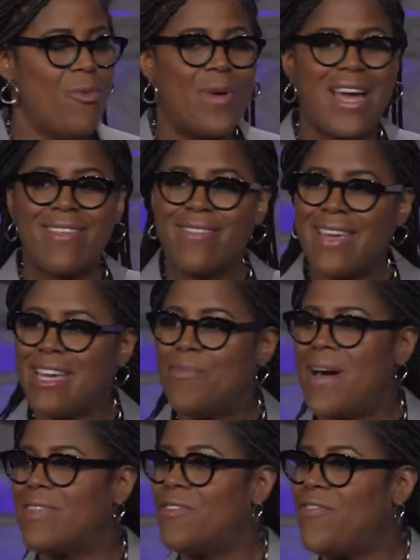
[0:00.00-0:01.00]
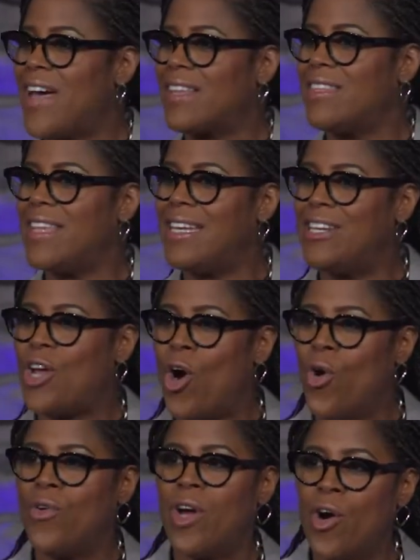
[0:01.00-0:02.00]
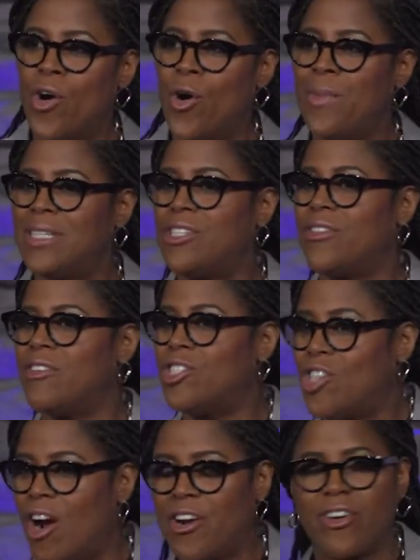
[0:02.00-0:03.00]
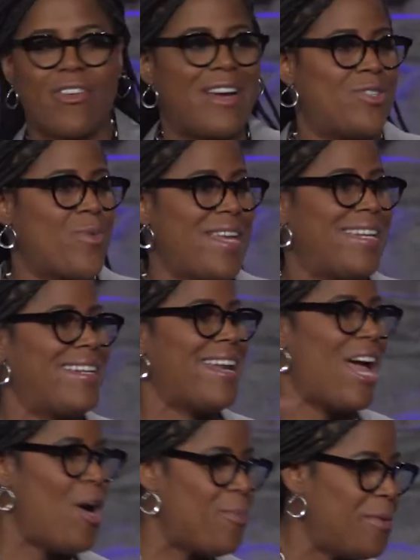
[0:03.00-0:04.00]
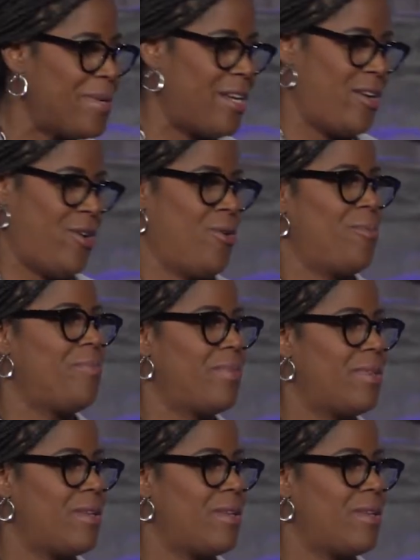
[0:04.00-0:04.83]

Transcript: when I think about the fact that they didn't own a home until their daughter graduated and helped them get a home,